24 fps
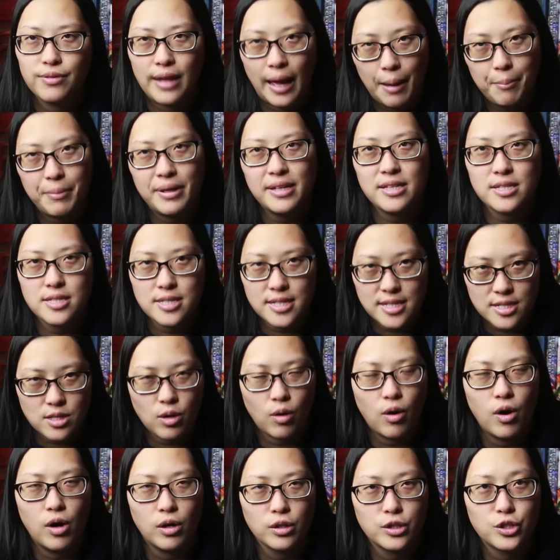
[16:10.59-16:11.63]
That means these
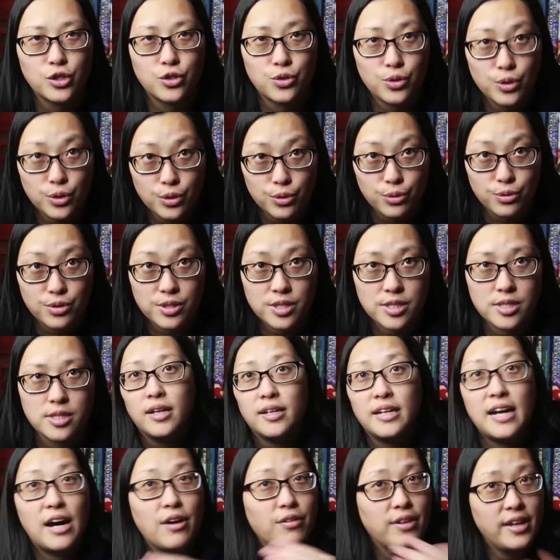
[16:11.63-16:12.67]
are all truths.
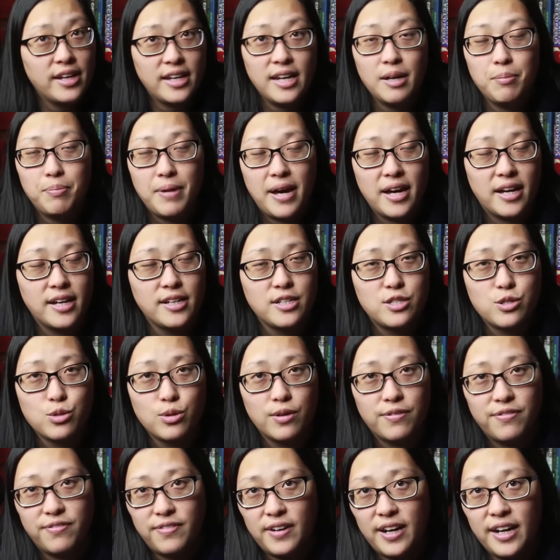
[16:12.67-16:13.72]
Now they get back into
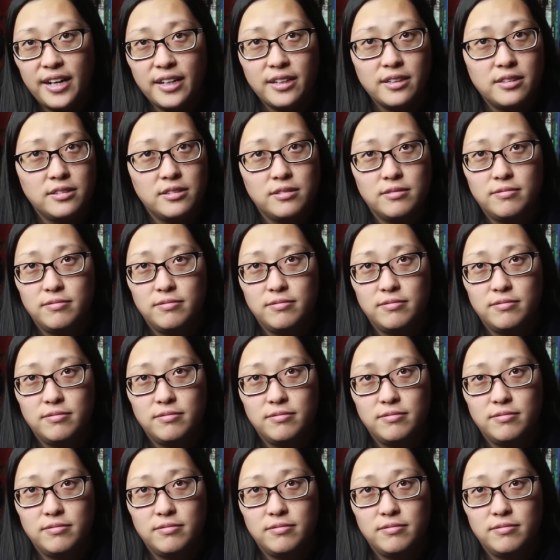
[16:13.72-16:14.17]
a fight.